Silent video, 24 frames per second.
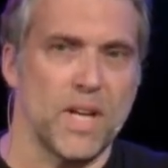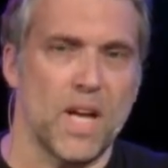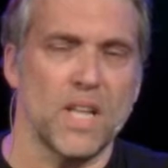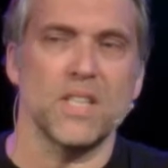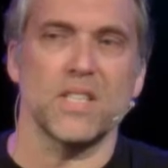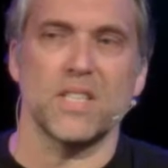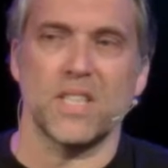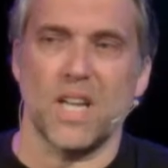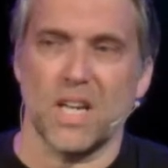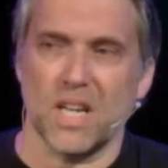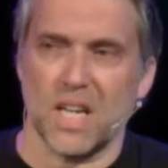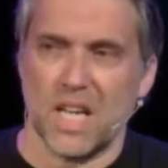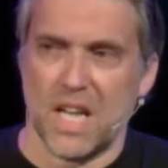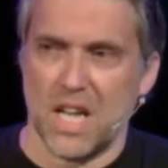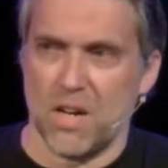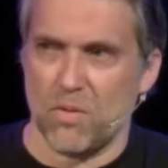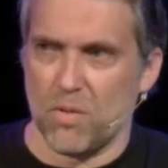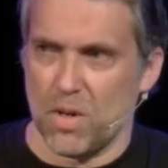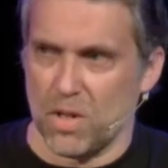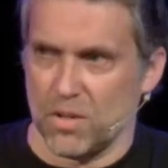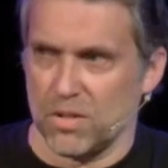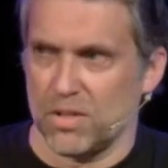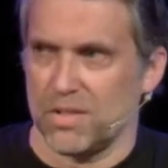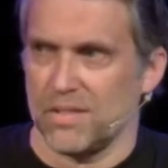unsung
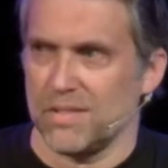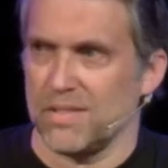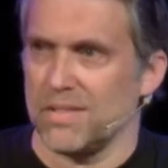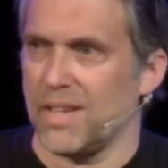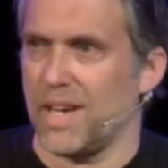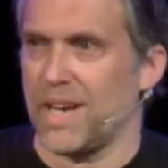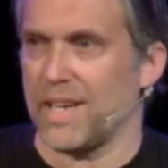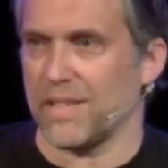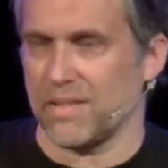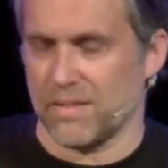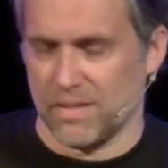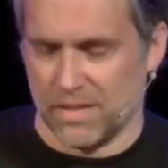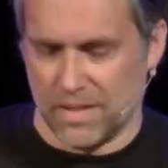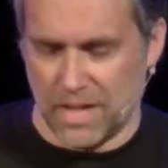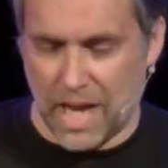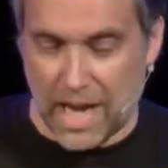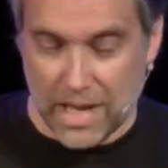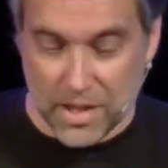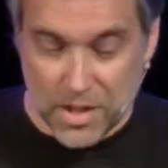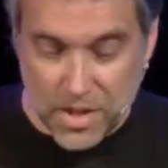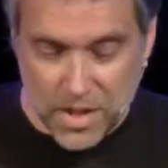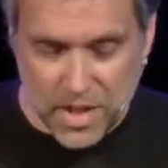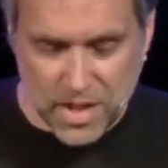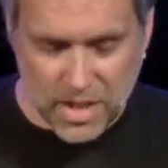heroes at,
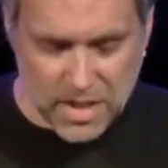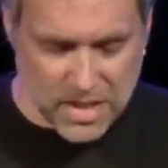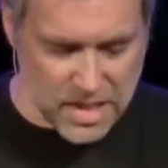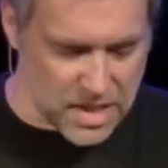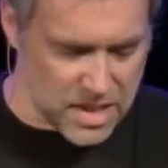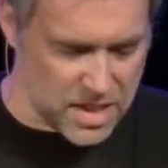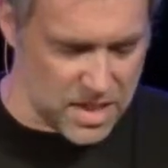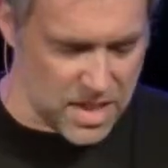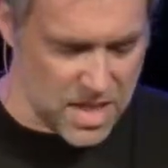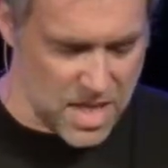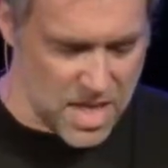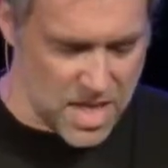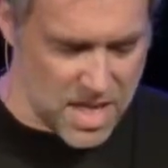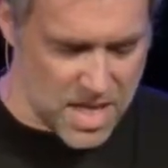at churches.